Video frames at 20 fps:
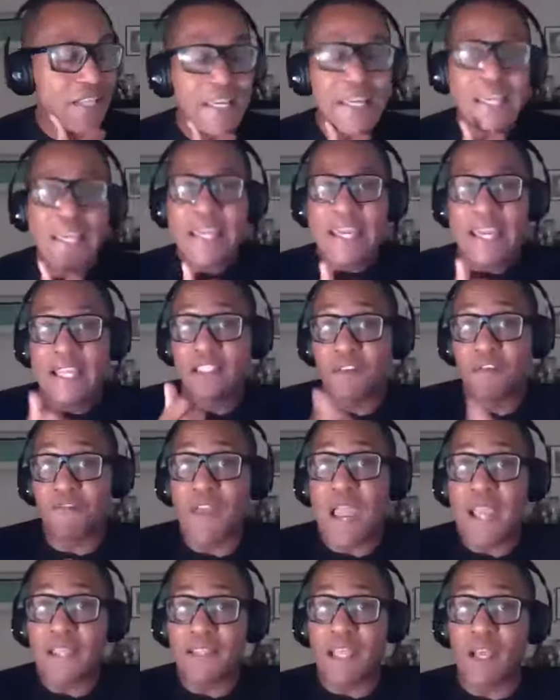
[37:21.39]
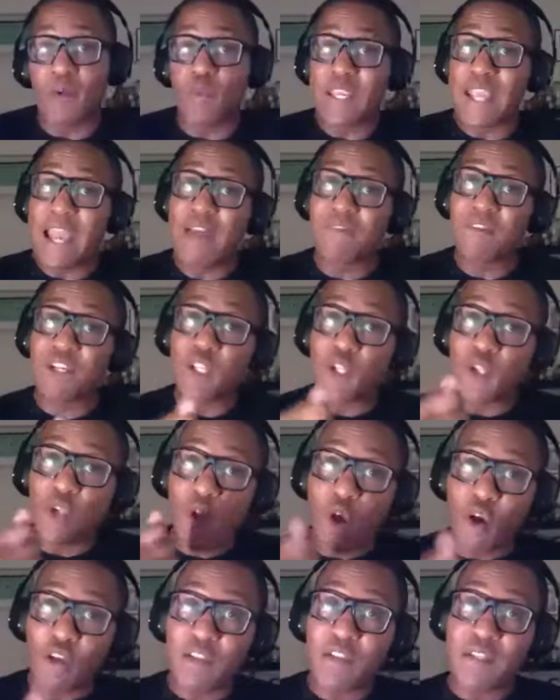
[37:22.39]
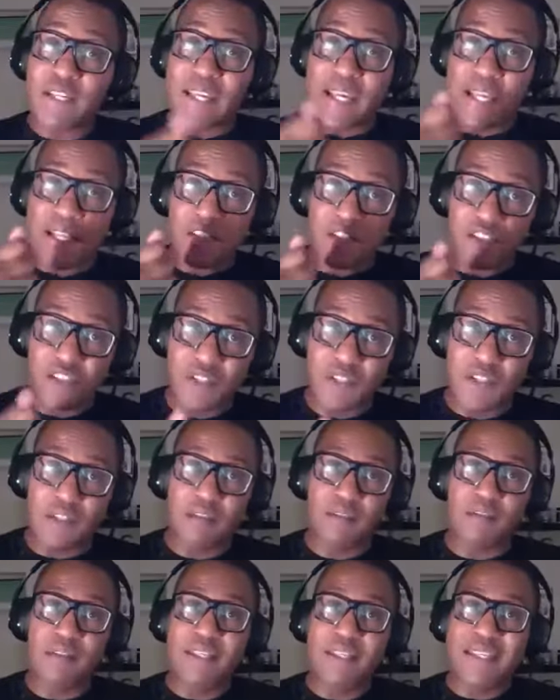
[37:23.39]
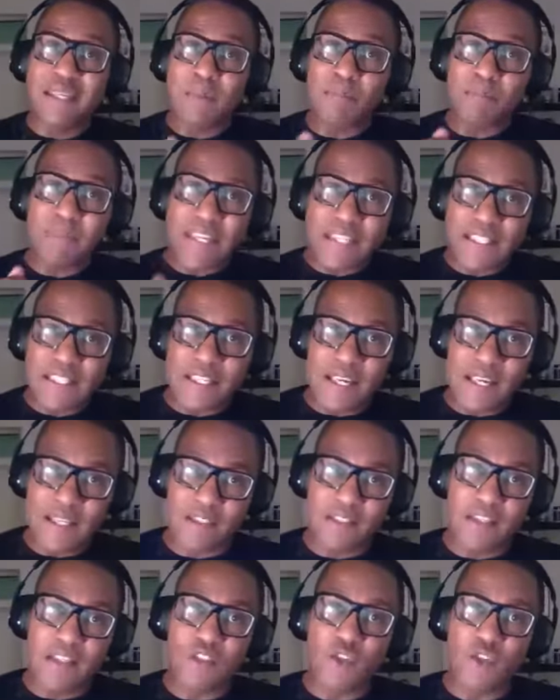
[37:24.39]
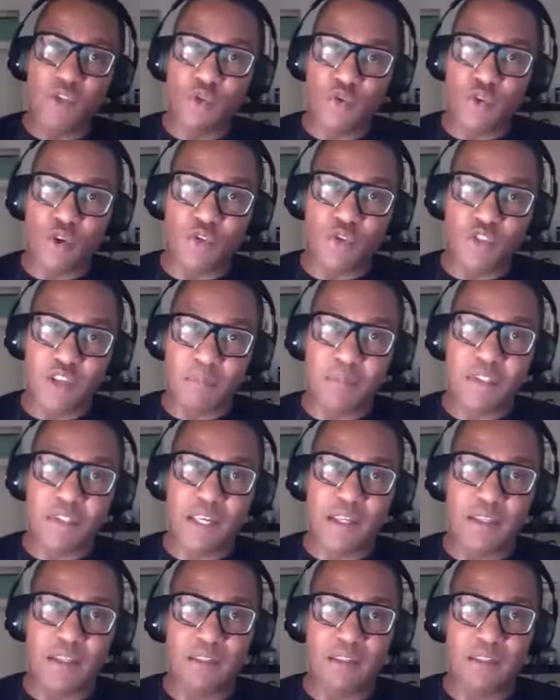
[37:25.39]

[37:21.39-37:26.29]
is the fact that we have a non-insulin mediated glucose uptake.